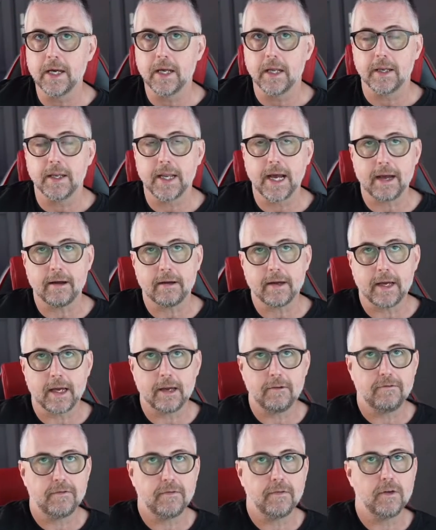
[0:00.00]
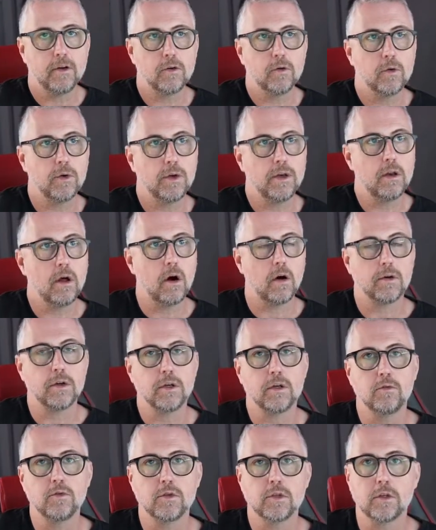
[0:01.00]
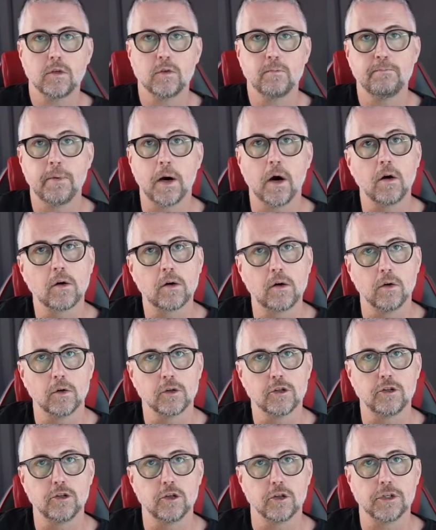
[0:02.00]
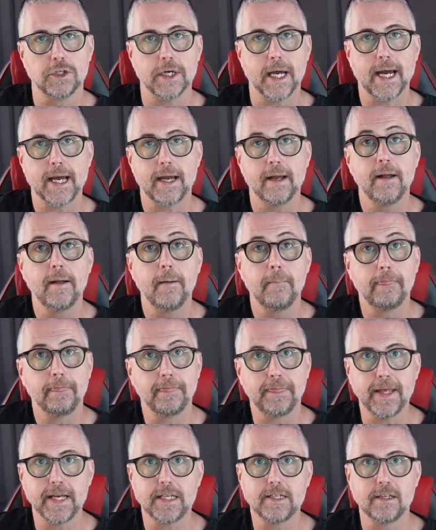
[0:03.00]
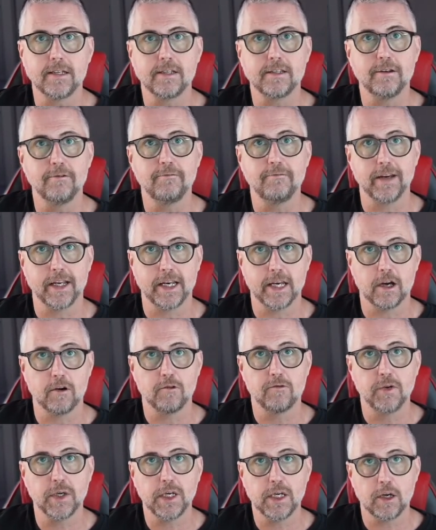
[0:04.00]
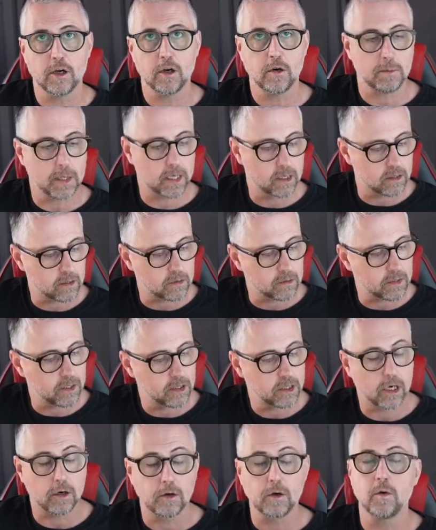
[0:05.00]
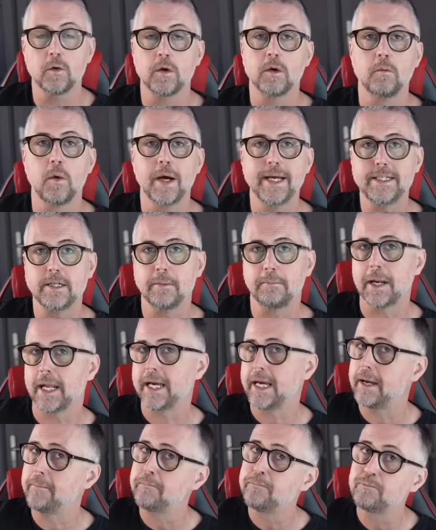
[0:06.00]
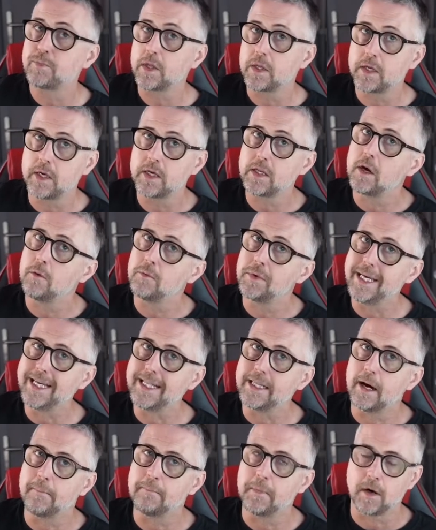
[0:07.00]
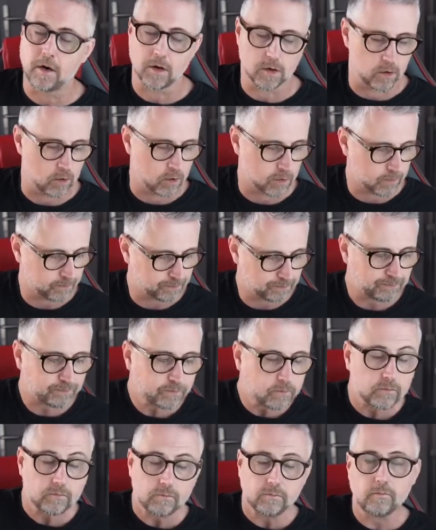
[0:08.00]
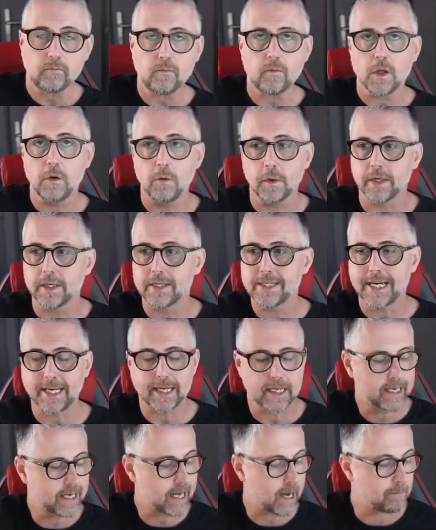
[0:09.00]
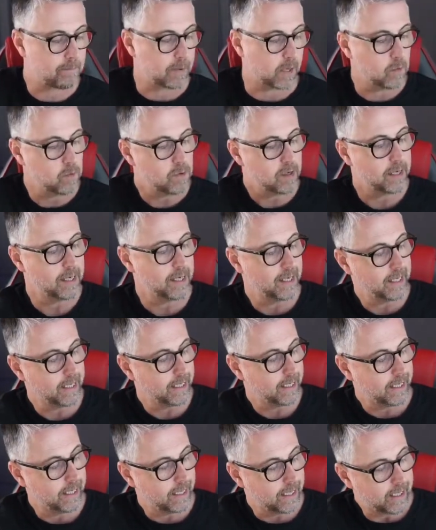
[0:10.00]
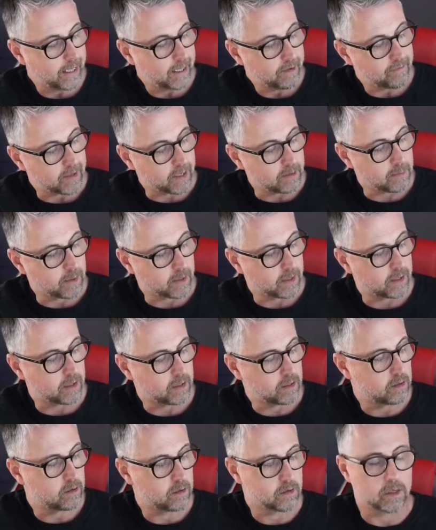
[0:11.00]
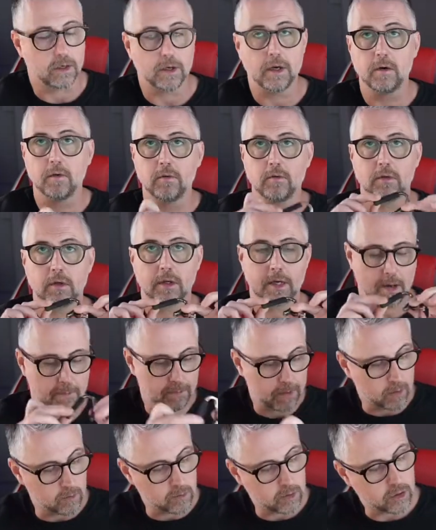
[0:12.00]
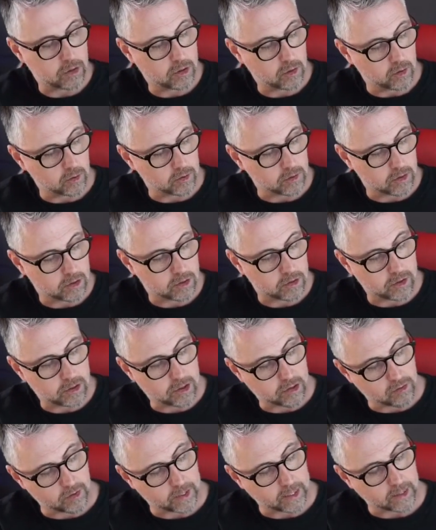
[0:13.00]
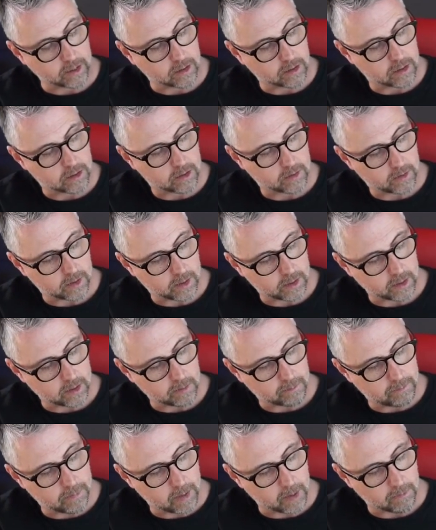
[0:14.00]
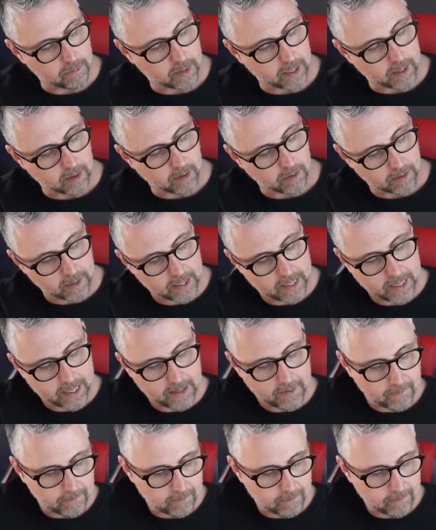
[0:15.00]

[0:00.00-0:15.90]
Now, if you're not used to bar chords just yet, this is the video for you, because I'm going to show you a way to play it that you don't need that bar chord. I'm going to take a capo. If anybody doesn't know, capo just shortens the strings, and you pop that on there.